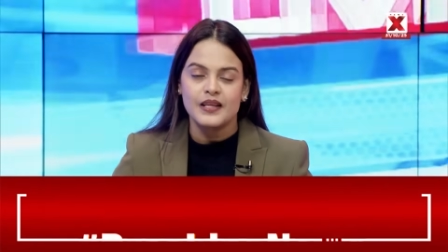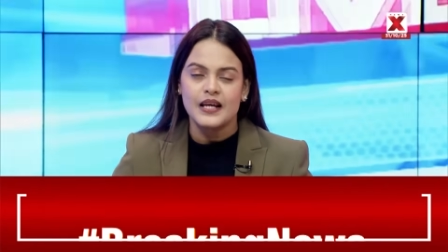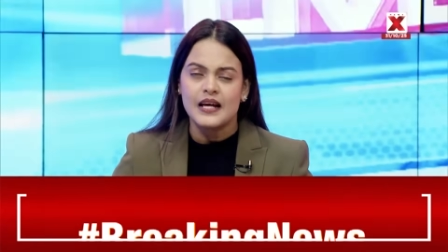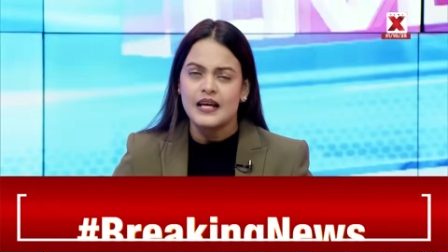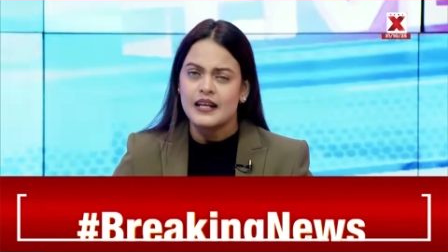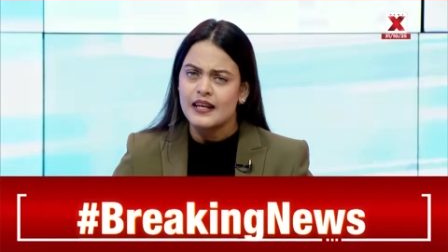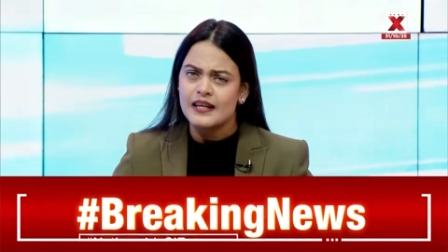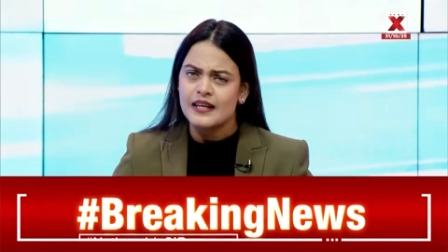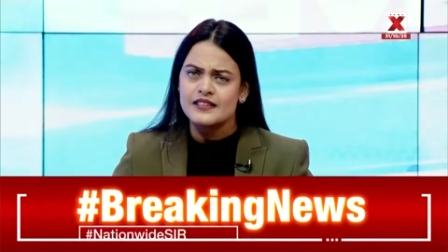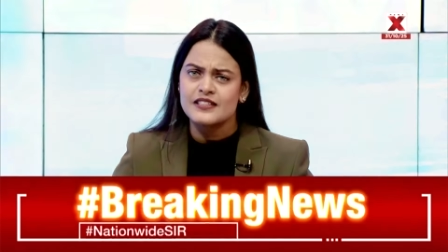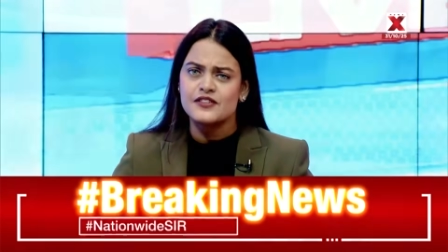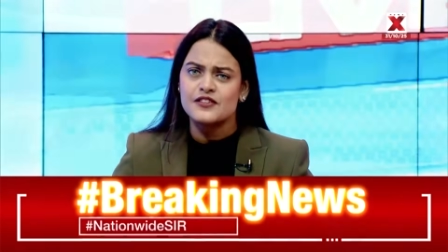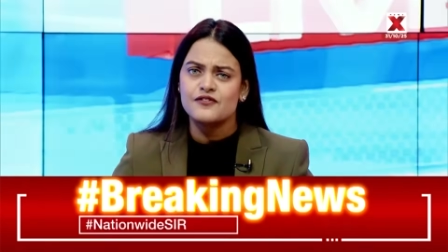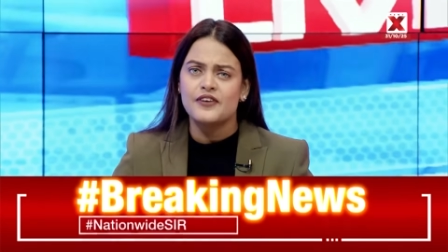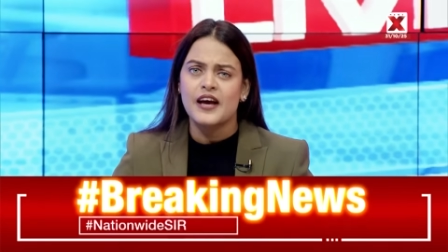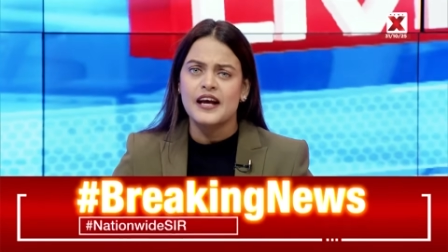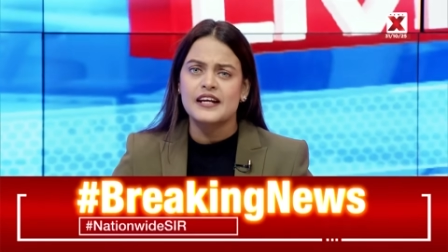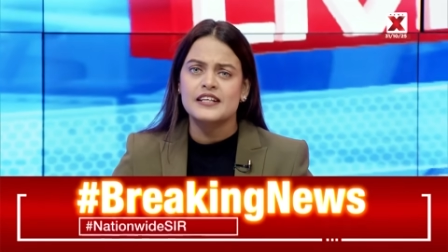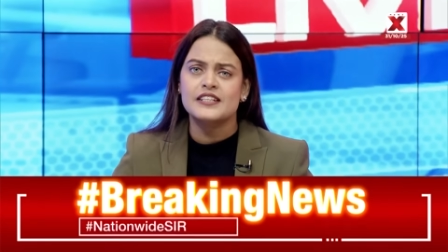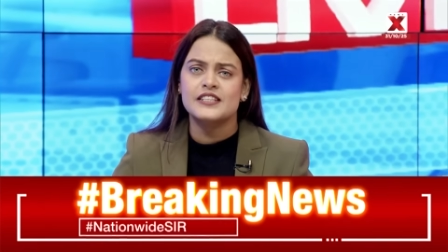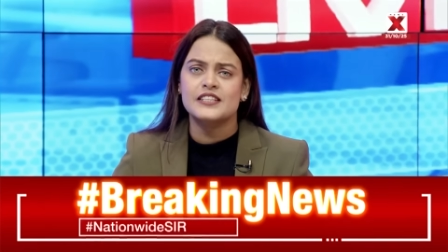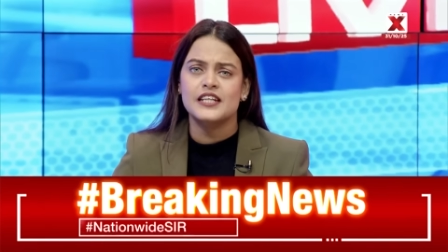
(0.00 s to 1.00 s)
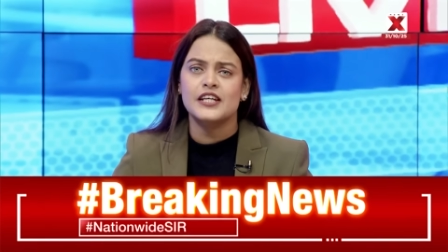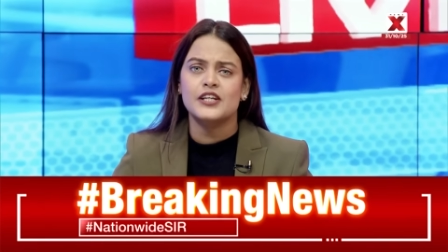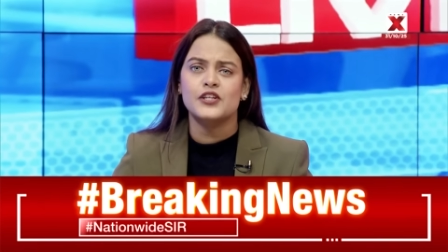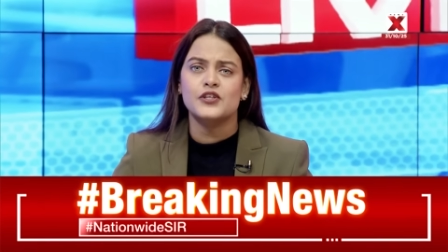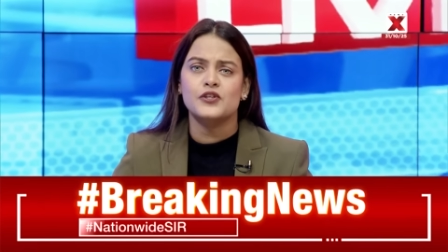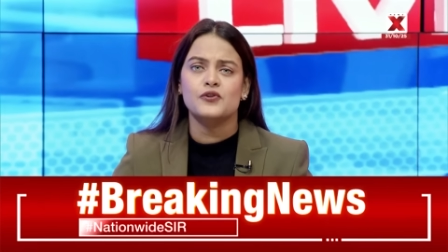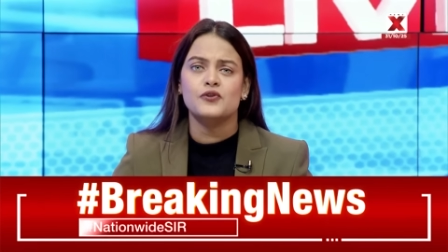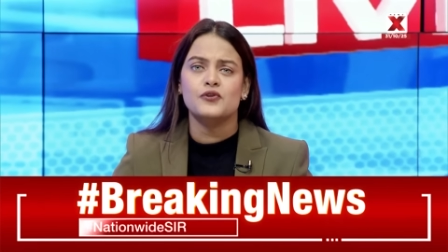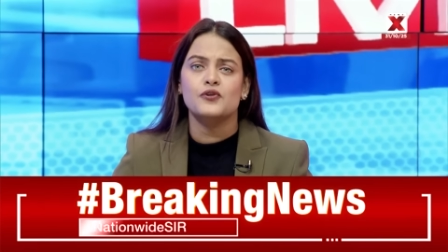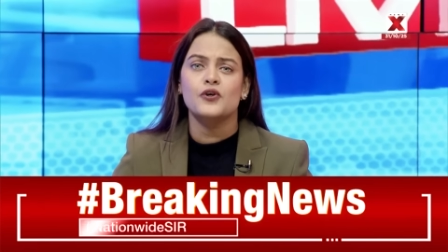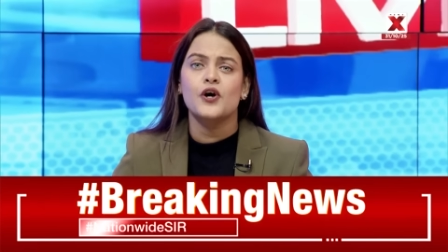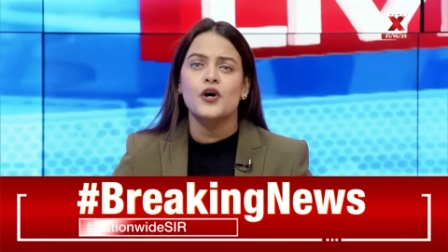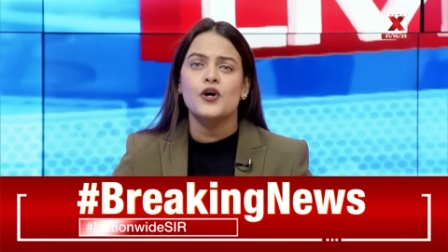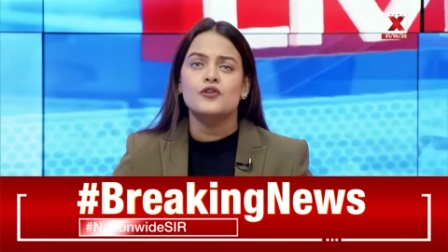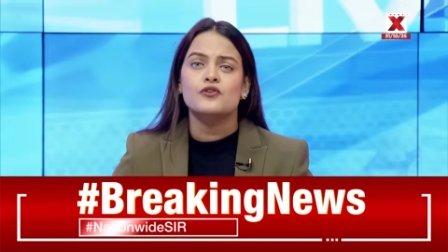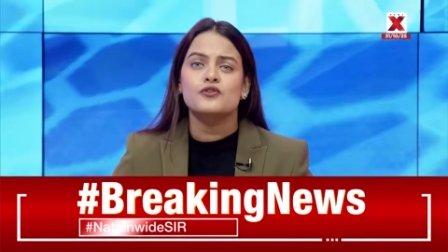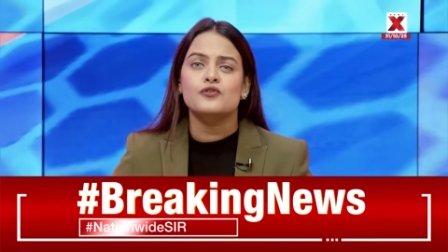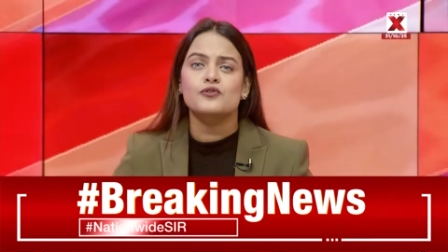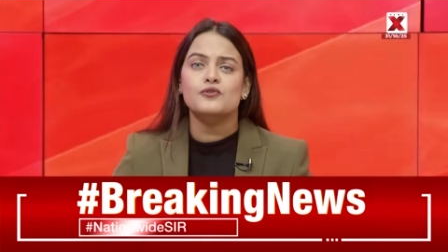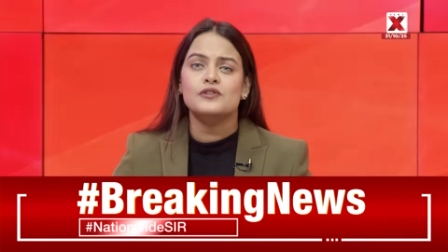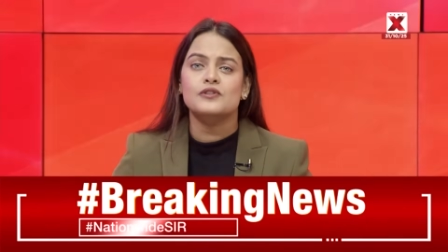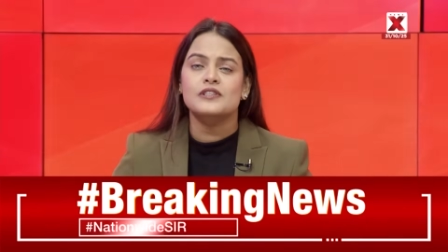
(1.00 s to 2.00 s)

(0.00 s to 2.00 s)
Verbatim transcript: Let's in fact take you through the